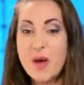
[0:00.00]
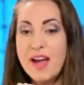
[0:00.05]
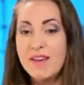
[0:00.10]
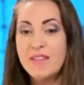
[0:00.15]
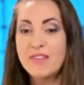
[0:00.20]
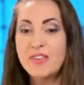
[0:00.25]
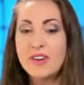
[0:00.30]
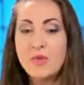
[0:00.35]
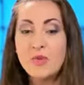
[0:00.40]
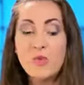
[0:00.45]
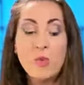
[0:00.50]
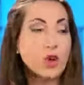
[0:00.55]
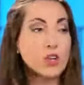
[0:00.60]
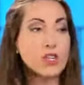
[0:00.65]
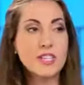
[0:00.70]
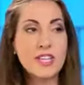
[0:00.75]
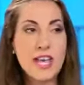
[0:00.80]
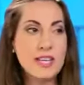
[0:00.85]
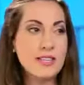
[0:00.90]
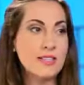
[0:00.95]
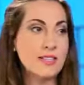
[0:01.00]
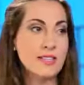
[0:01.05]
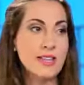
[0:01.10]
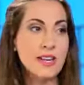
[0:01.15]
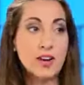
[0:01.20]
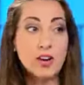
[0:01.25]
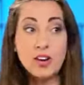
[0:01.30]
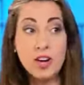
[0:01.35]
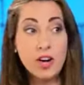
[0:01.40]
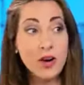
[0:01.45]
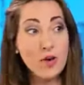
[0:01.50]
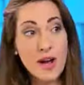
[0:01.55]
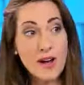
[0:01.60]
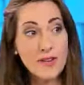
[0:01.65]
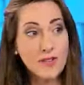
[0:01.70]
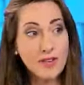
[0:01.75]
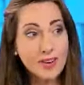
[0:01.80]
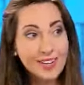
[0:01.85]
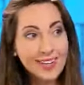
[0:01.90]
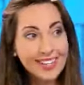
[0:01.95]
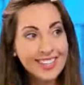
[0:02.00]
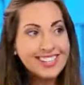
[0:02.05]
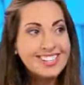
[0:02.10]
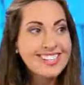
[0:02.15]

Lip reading: every worst-case scenario ever.